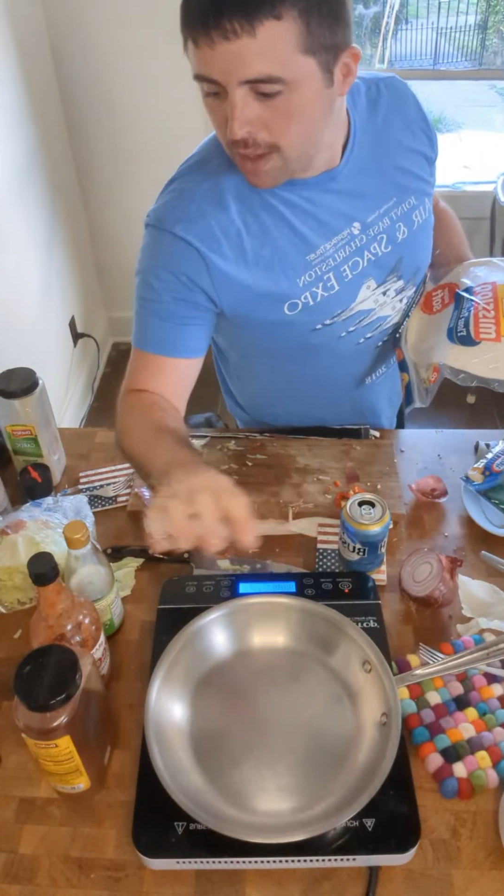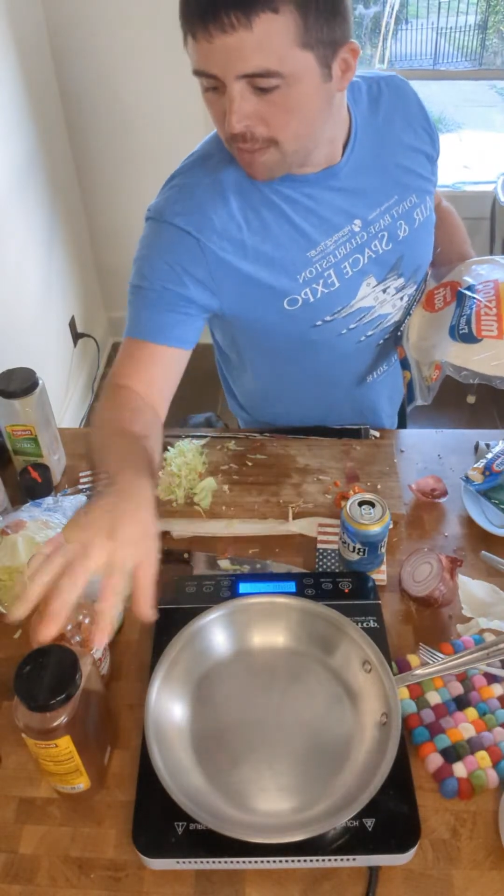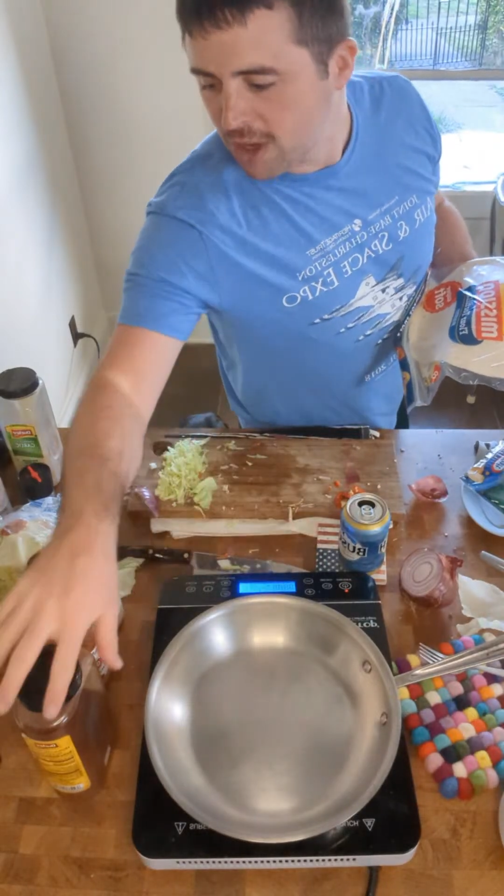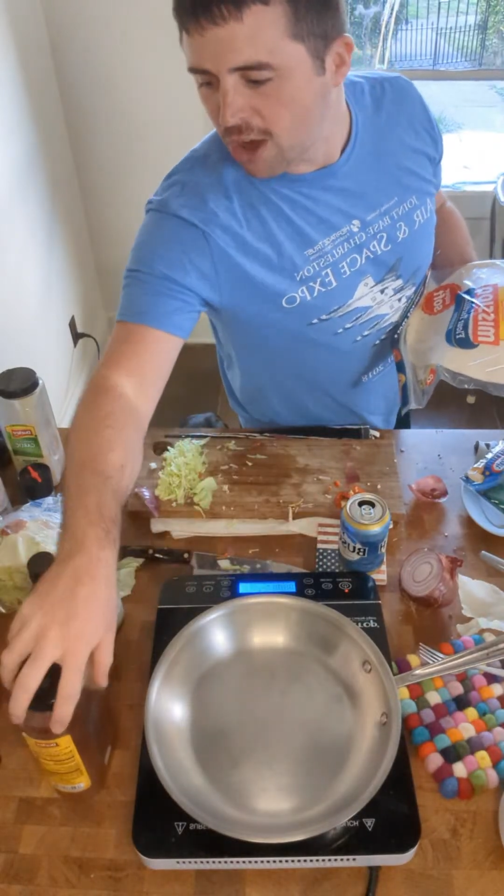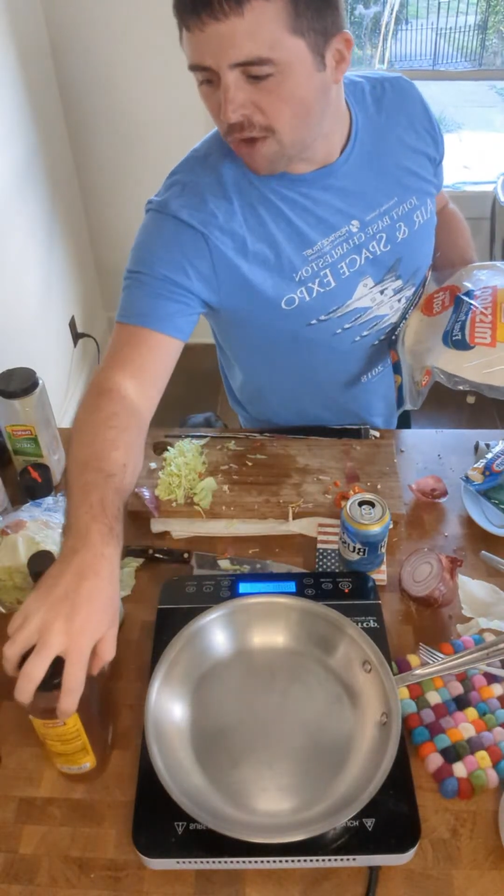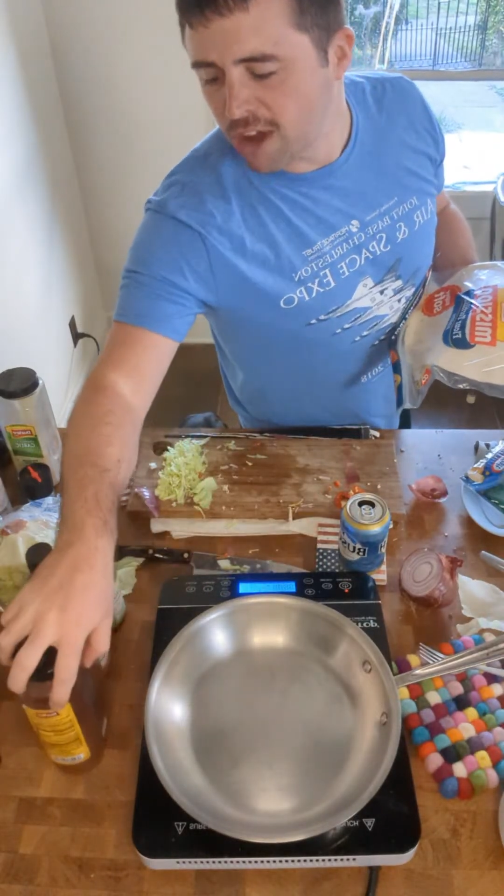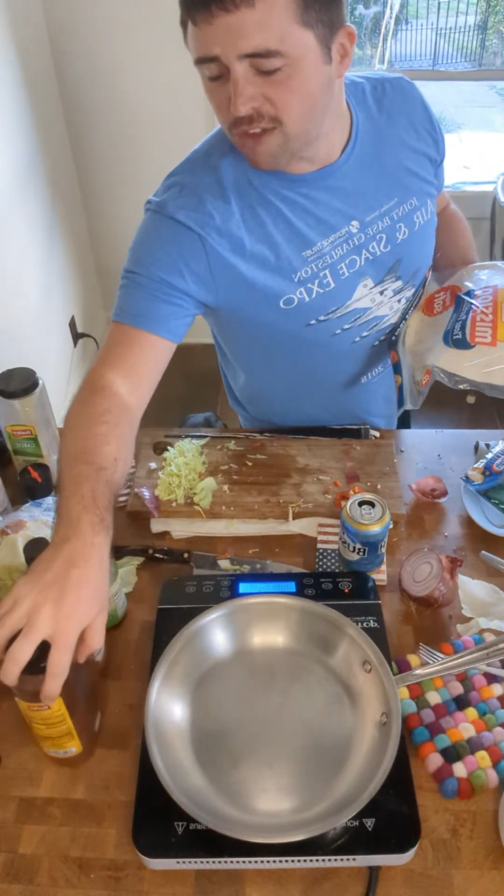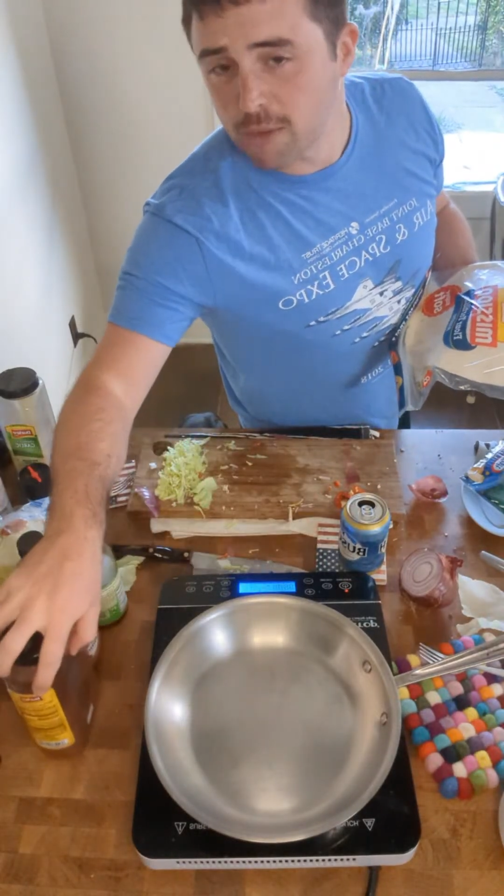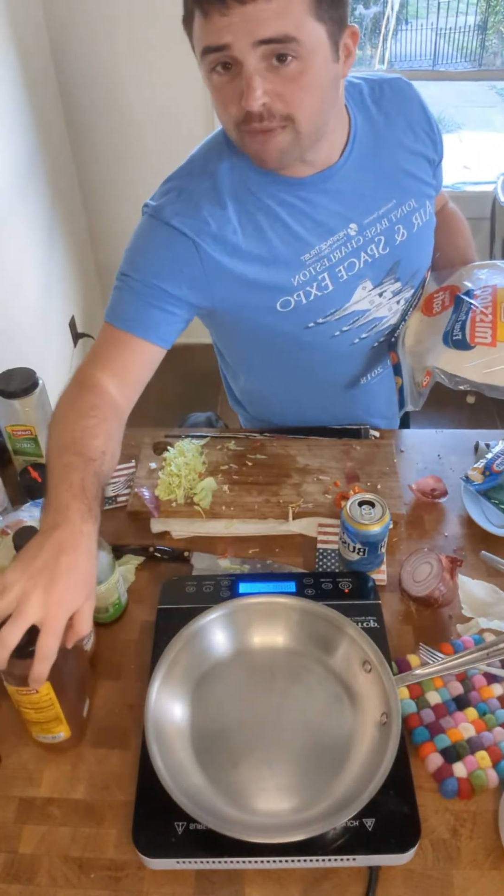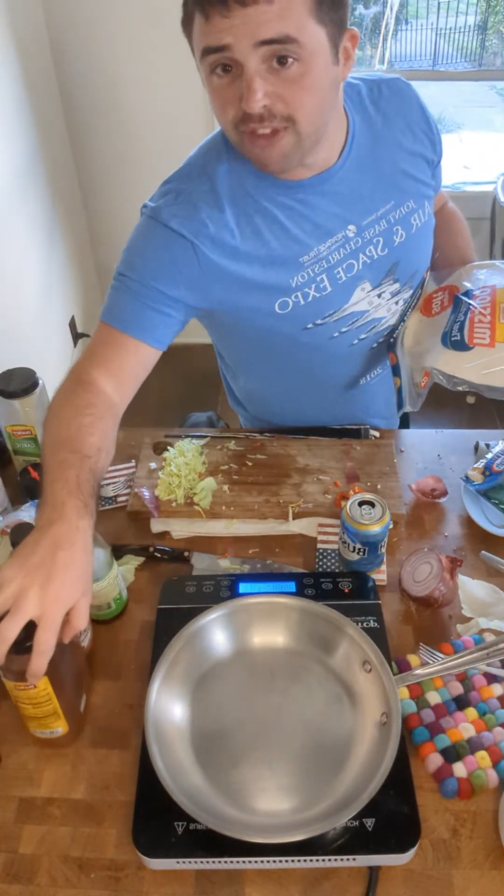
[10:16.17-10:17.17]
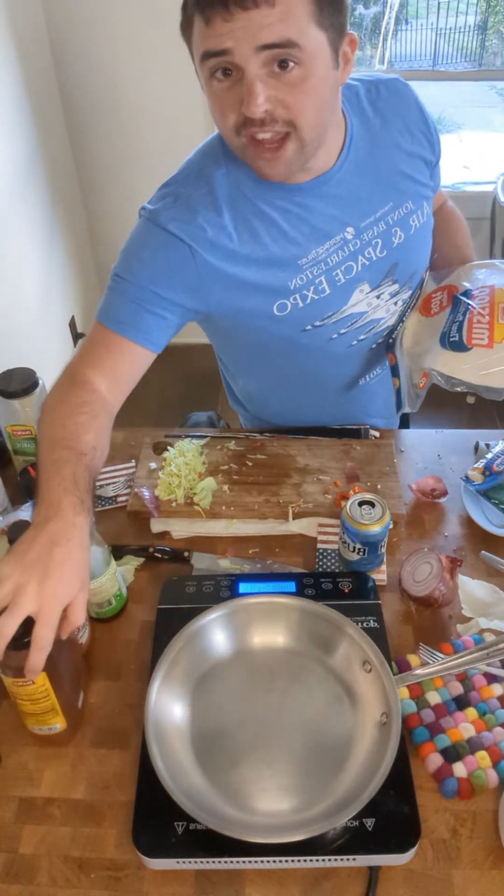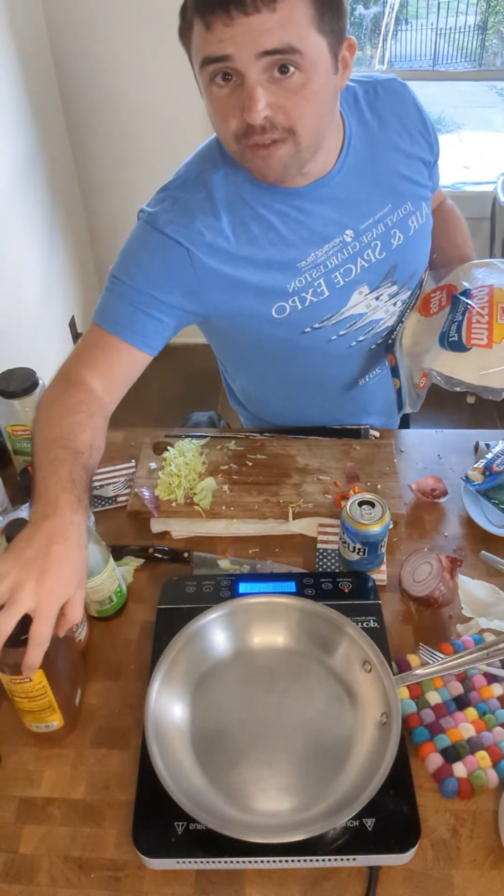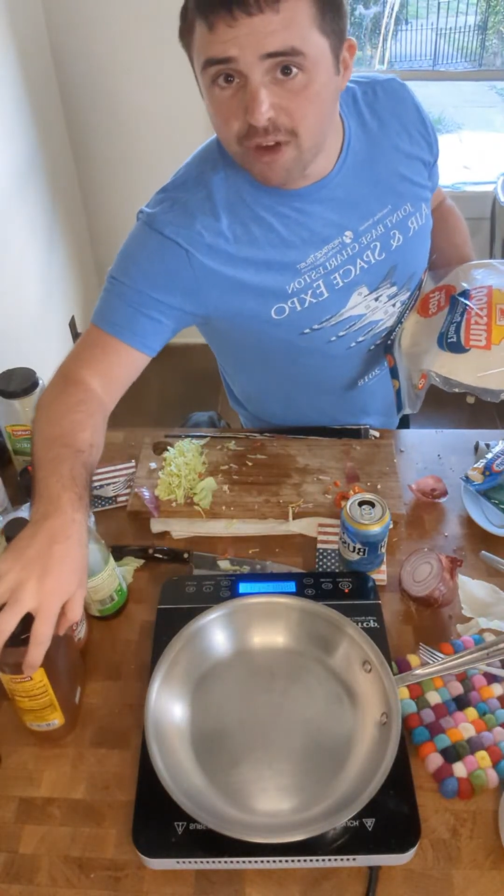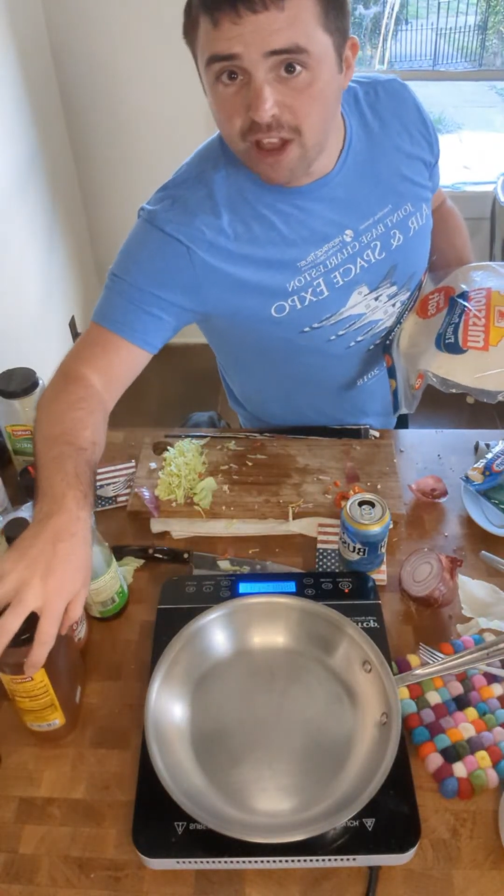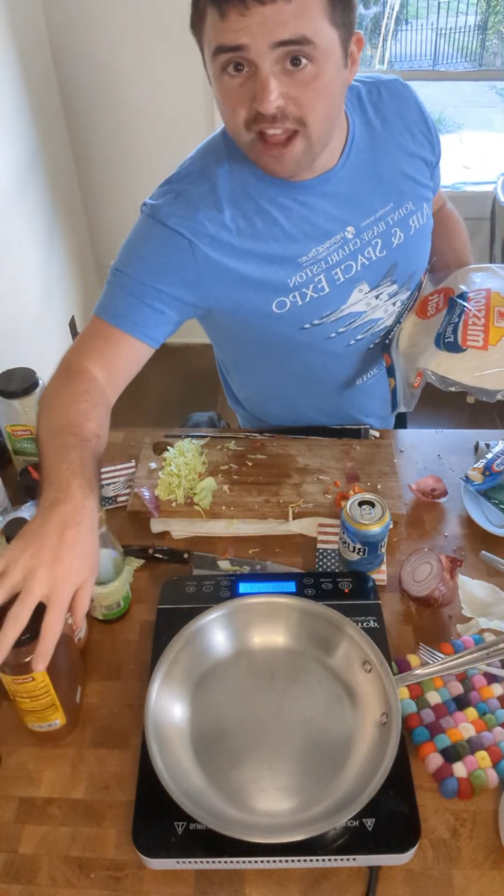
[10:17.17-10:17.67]
And go get some
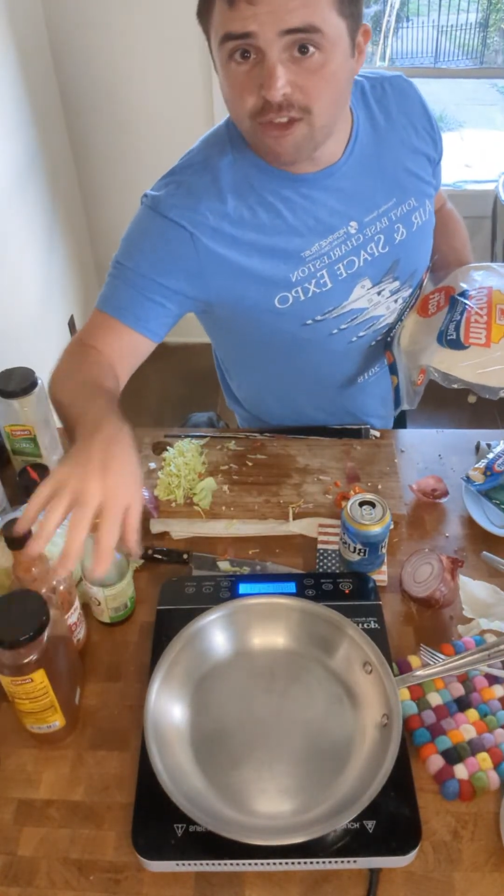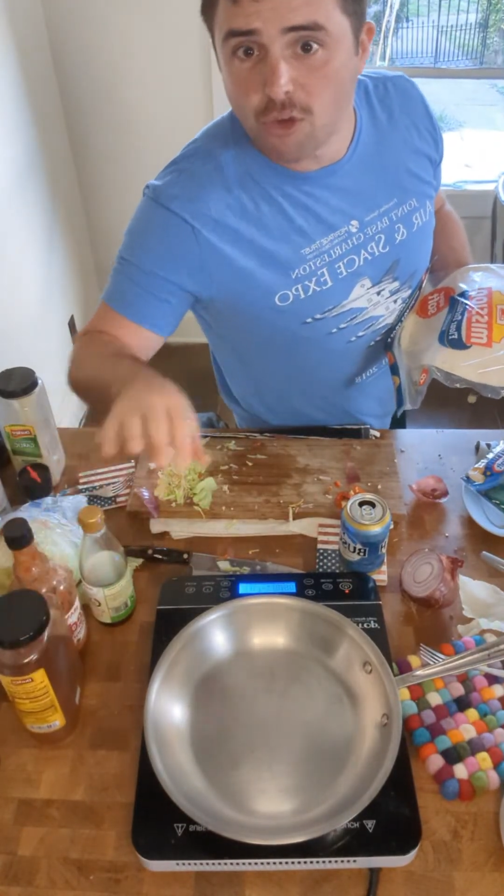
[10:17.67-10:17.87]
flavorless